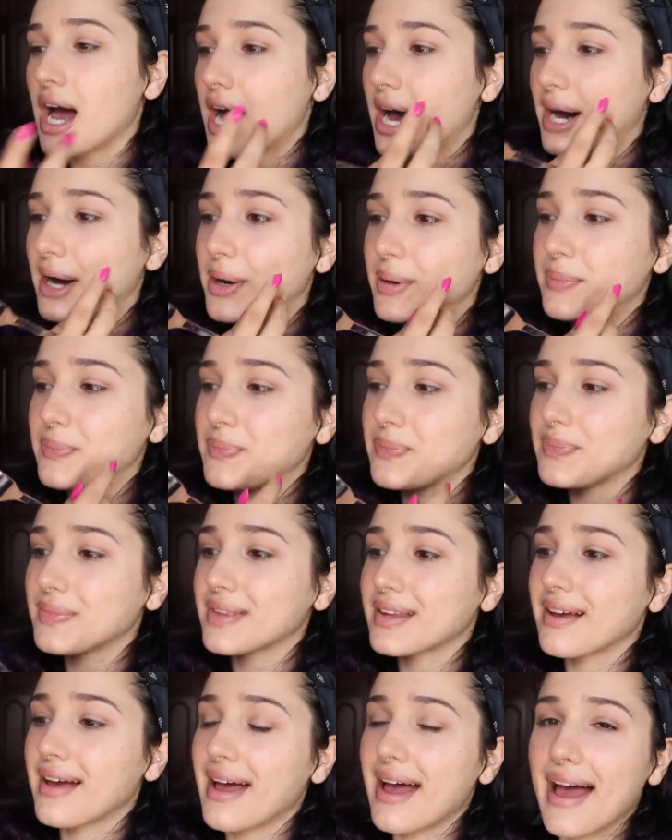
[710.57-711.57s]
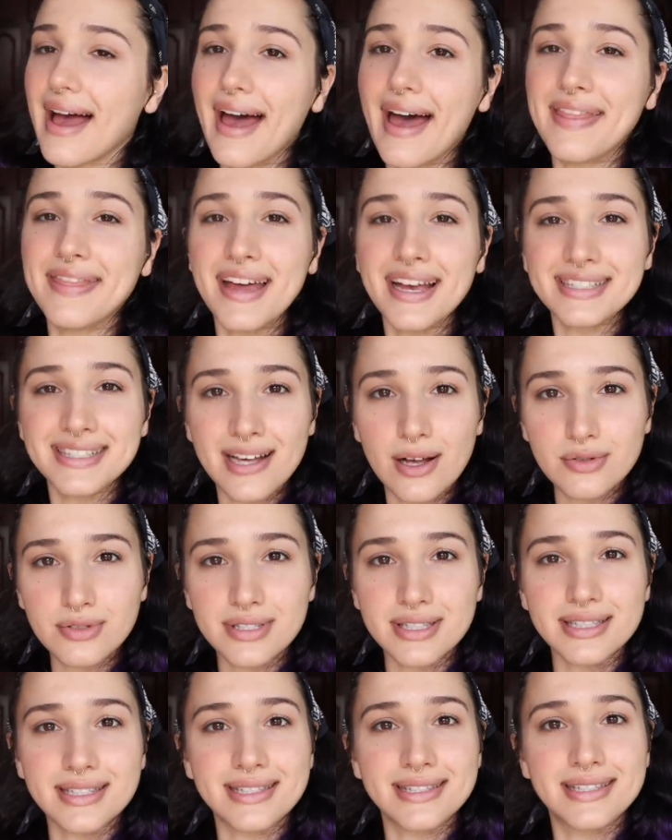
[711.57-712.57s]
Um, and that sounds
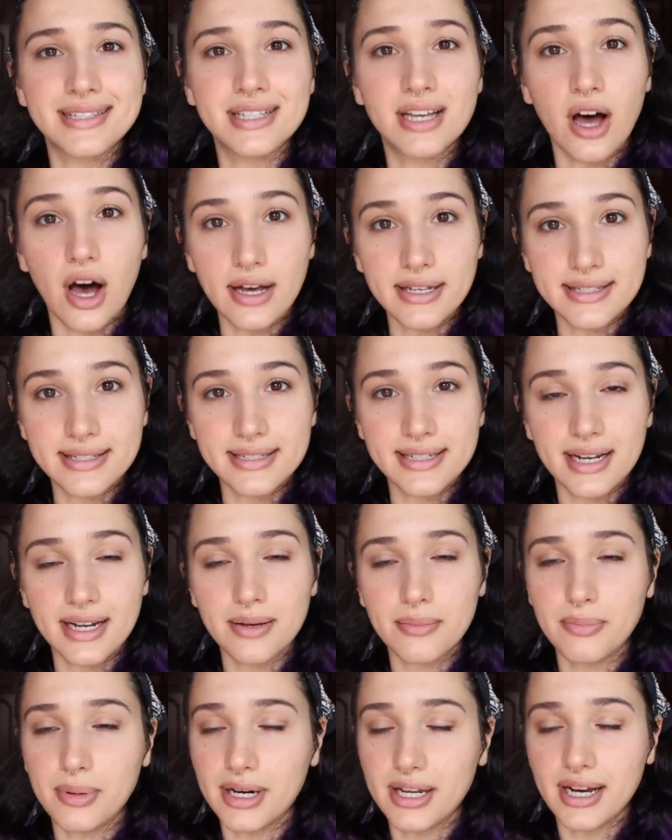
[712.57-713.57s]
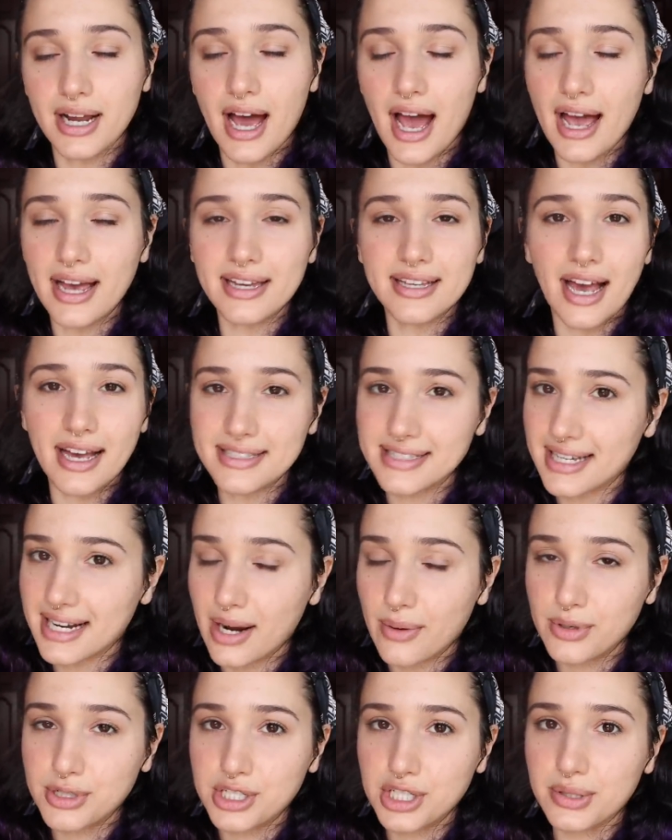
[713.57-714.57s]
disgusting, but I, I said
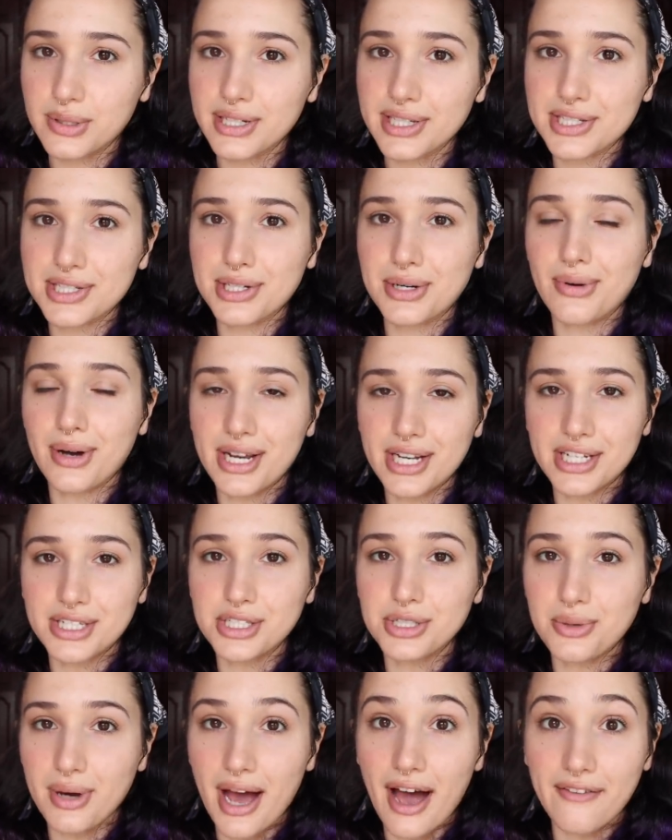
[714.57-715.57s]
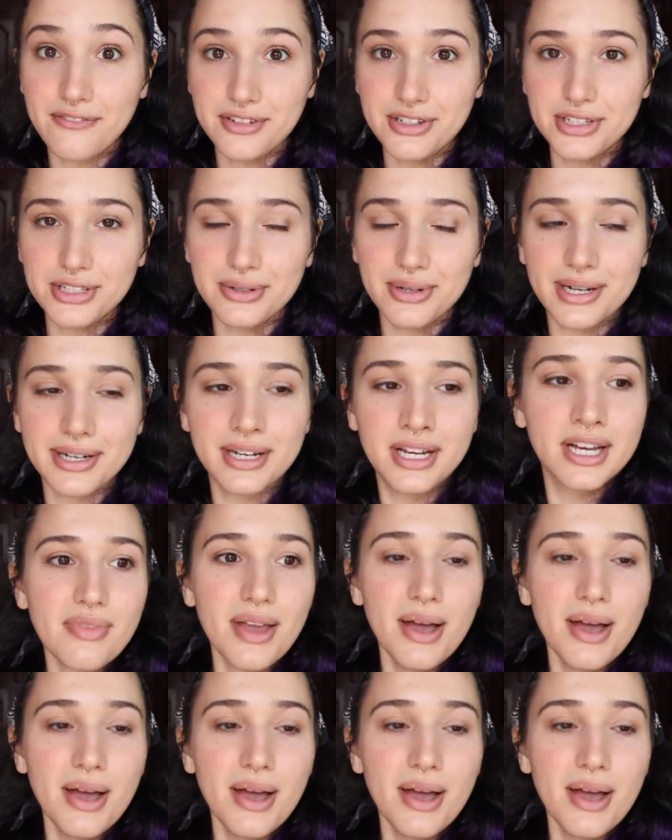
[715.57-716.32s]
I would do it, so I do have to do it.